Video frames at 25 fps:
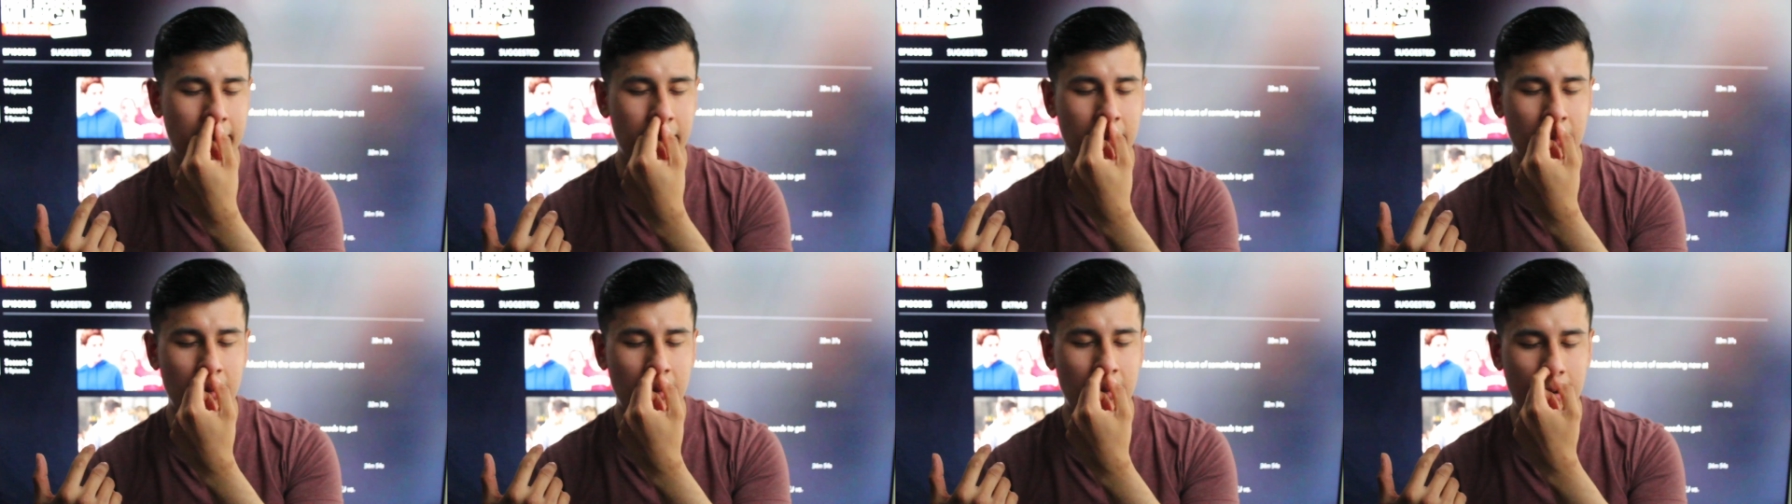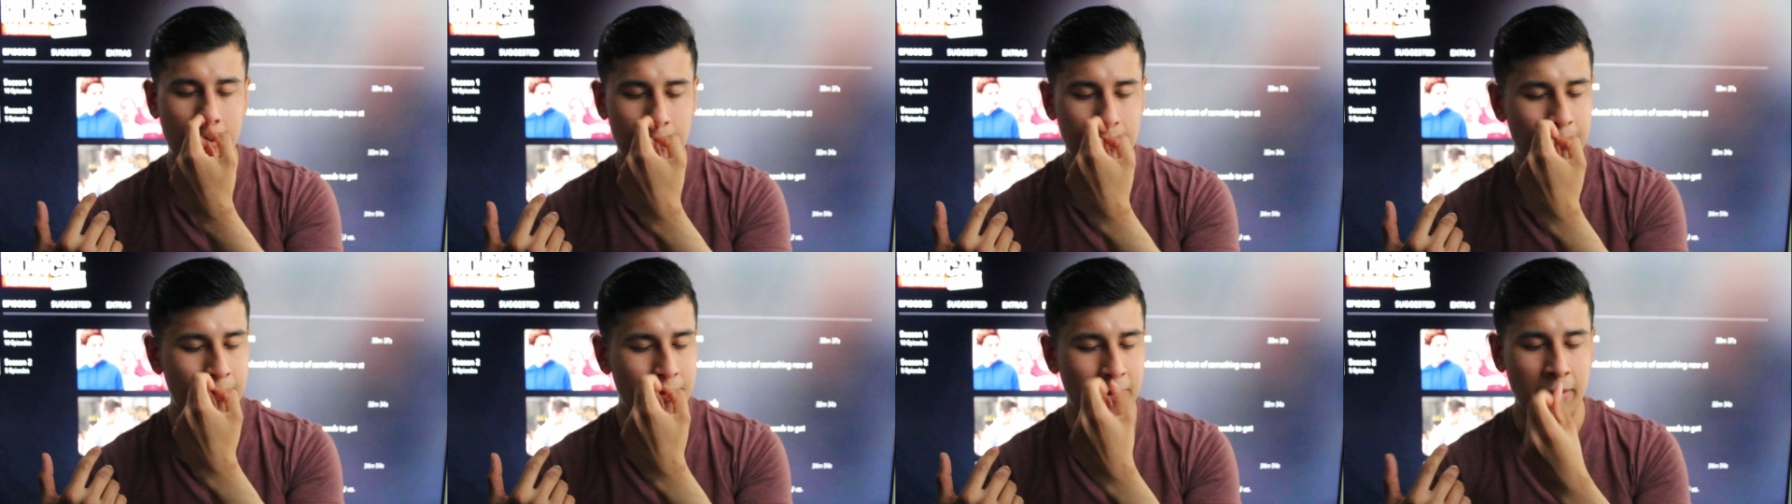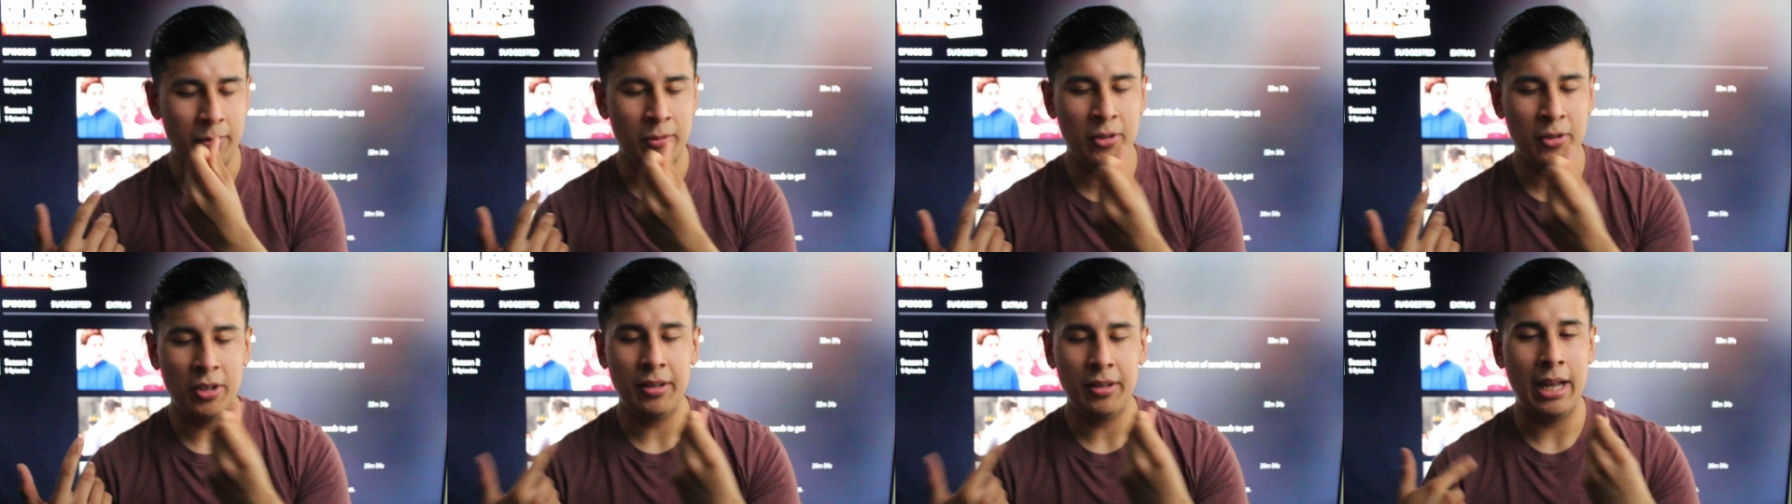So
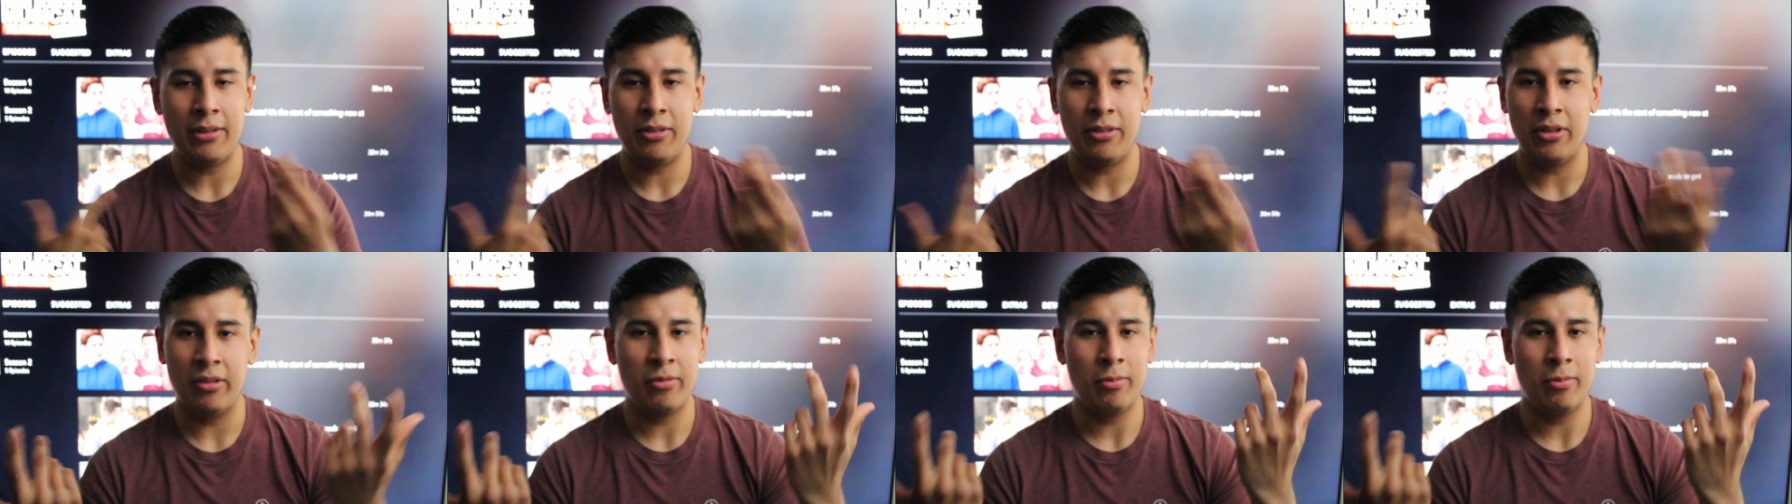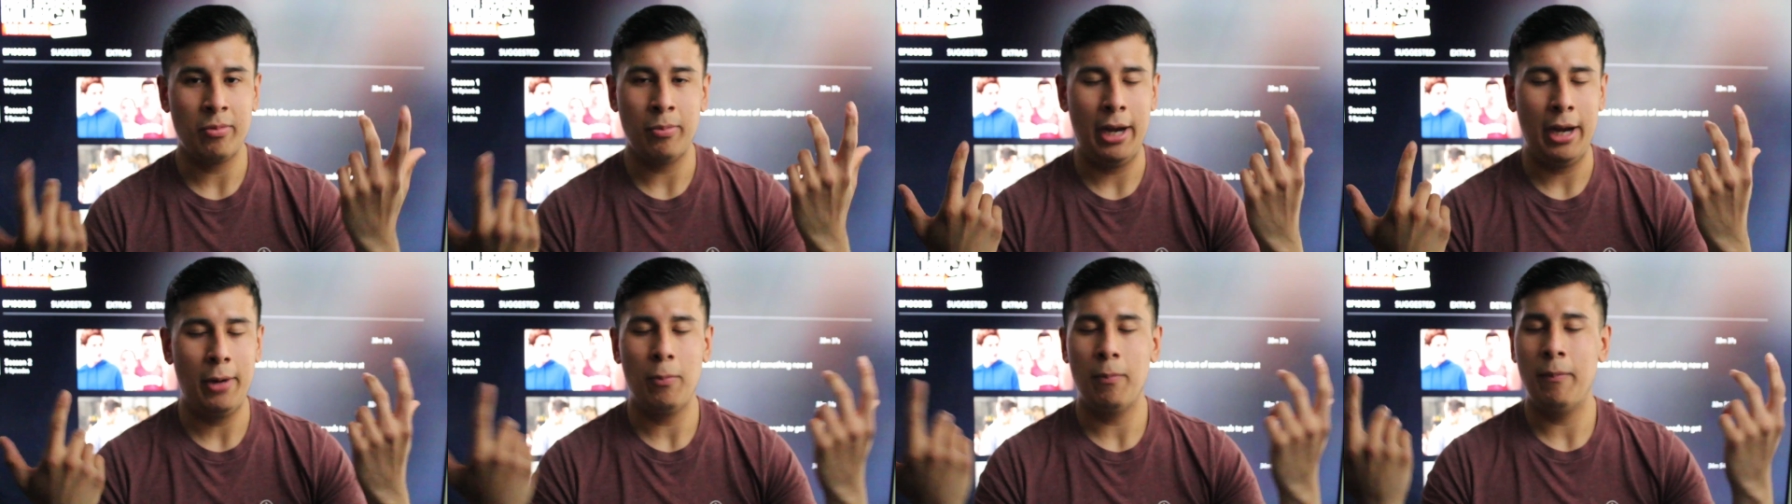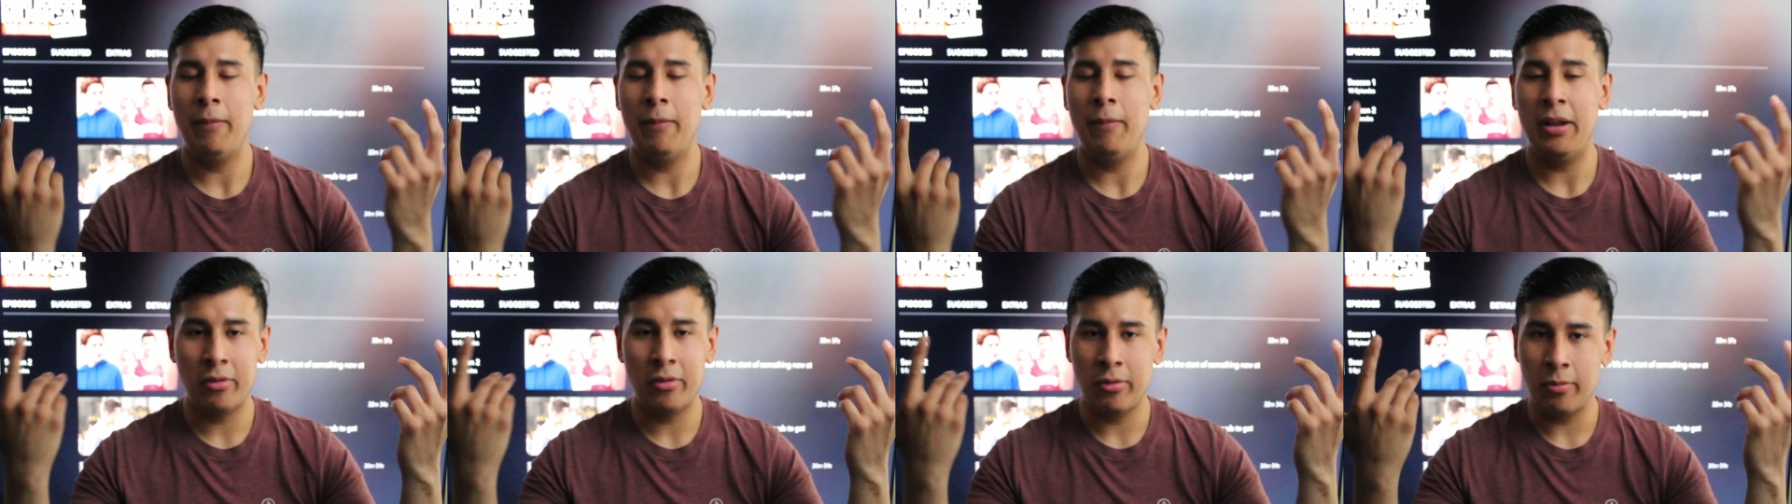that's just my
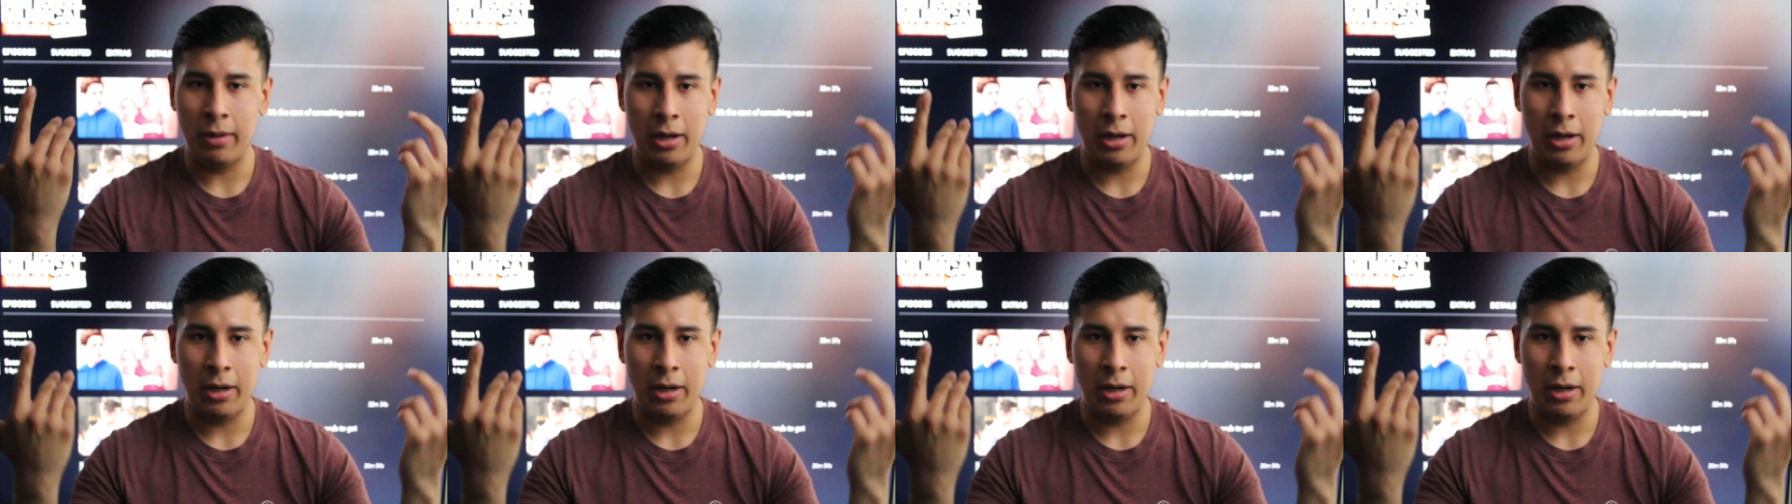that's just